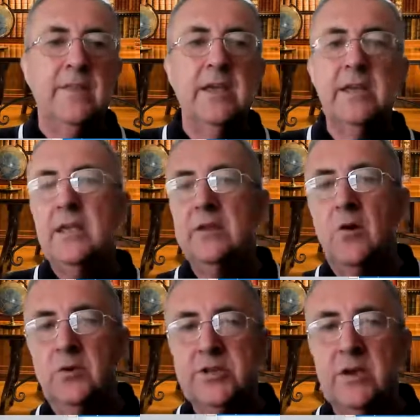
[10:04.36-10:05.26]
They're
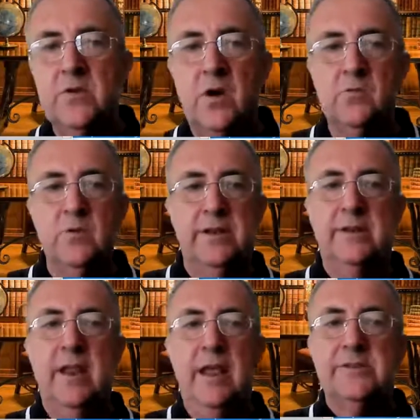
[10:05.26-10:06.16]
also not
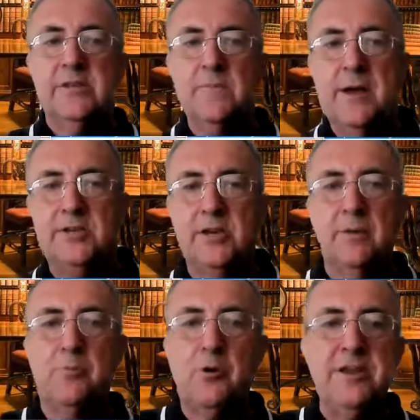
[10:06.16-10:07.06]
written so much in a
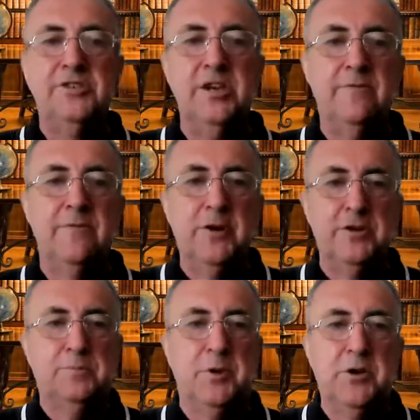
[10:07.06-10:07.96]
preachy
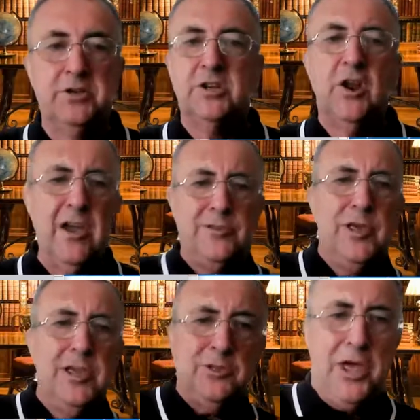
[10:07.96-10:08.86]
first person, I
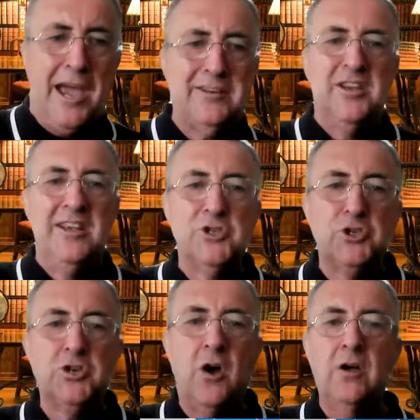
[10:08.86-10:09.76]
think that
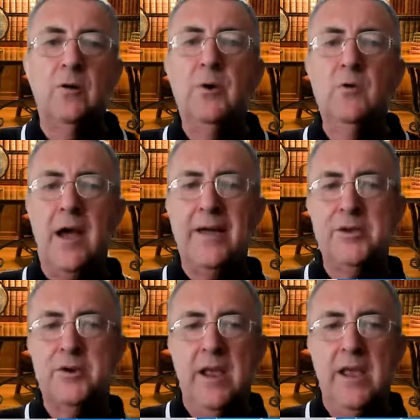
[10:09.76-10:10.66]
style, but
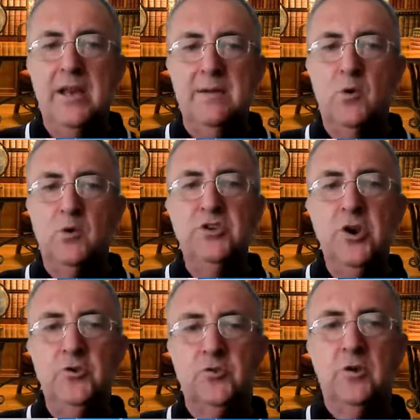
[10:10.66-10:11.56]
rather in a more
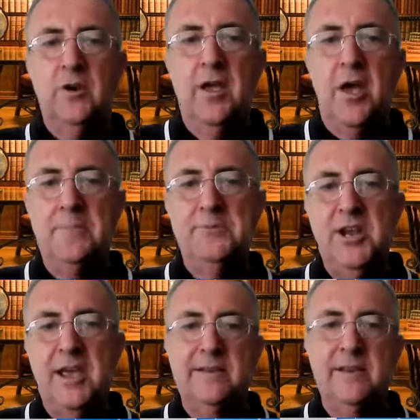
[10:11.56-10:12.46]
neutral,
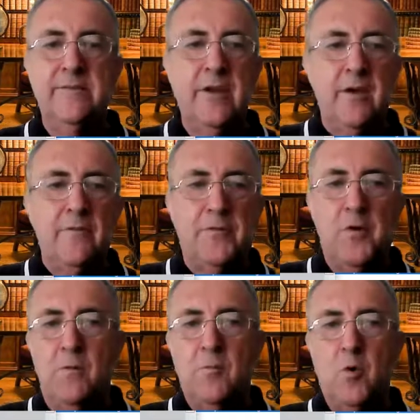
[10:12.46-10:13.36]
objective,
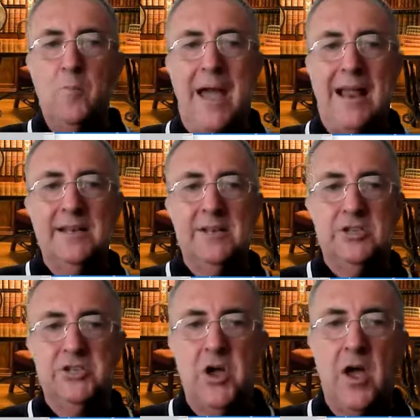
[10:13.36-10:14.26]
formal, balanced
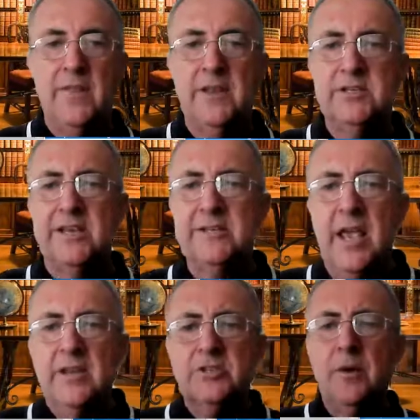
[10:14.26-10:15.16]
style that says
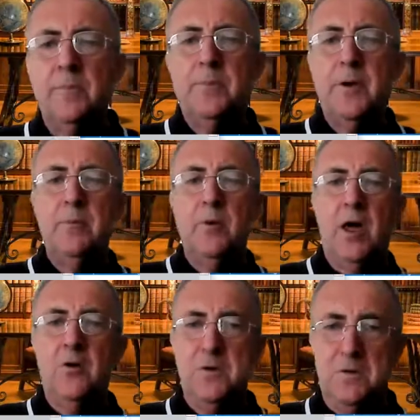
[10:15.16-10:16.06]
some people
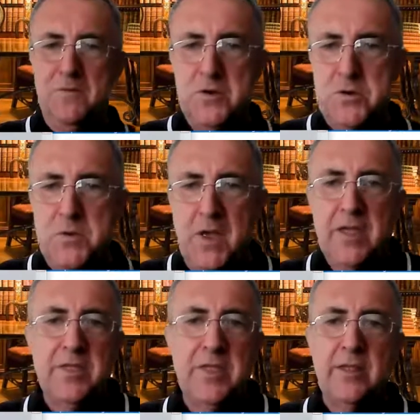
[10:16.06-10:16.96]
hold a view
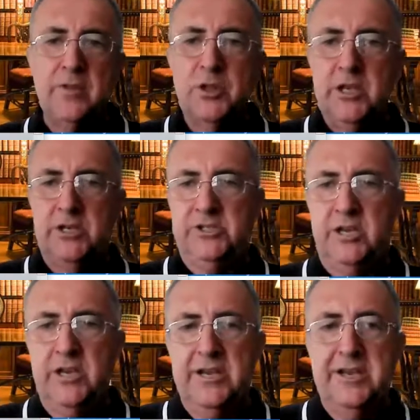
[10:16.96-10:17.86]
that
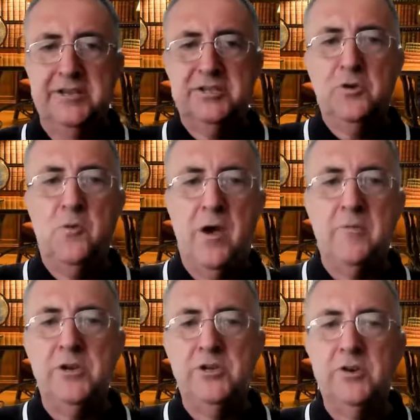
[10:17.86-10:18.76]
this is the way
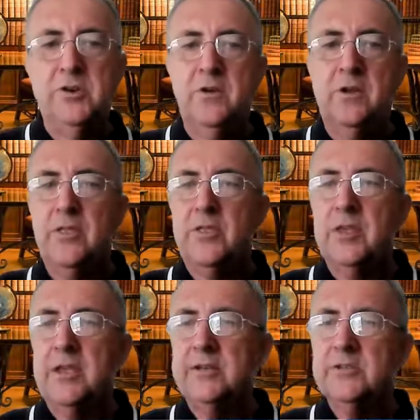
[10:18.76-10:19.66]
we should look at
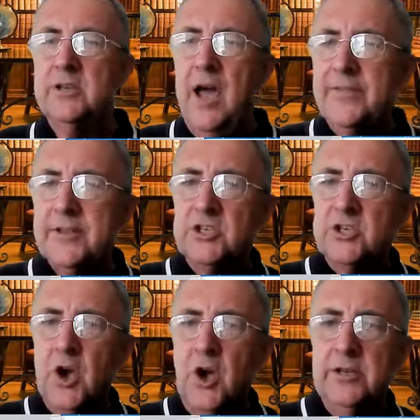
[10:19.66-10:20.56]
things, and other
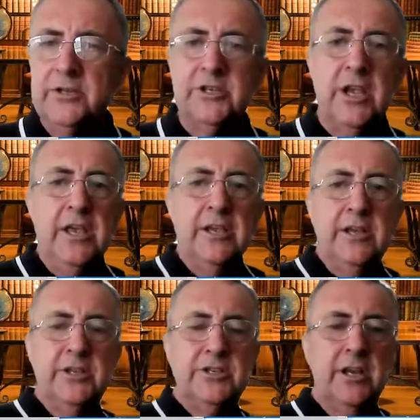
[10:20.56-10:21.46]
scholars
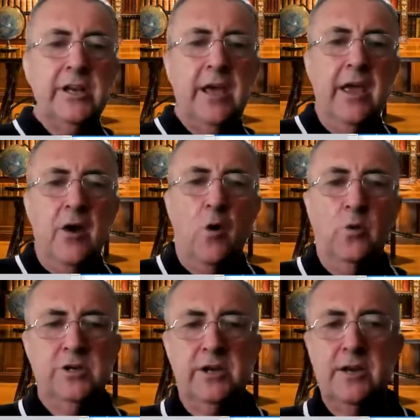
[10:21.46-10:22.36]
consider
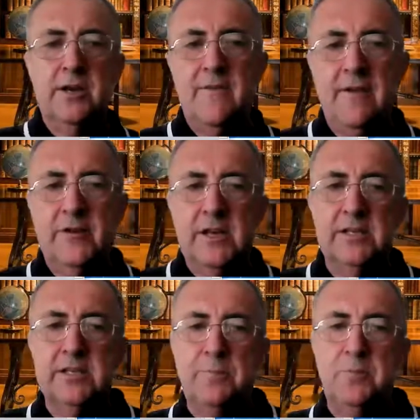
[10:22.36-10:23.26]
alternative
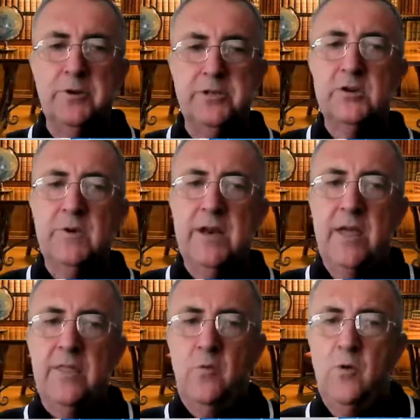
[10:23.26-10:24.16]
evidence that points to
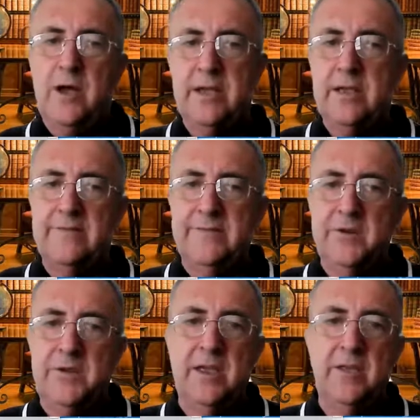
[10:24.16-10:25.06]
another way of
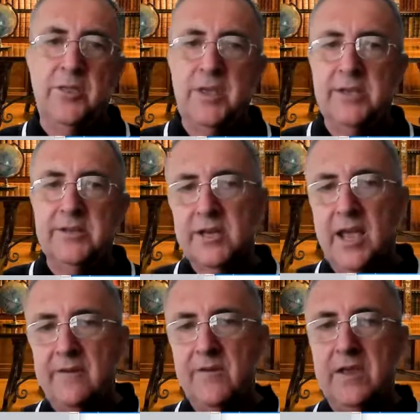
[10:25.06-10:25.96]
looking at things. And
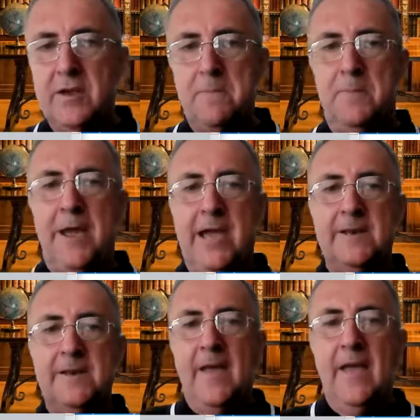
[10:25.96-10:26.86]
having compared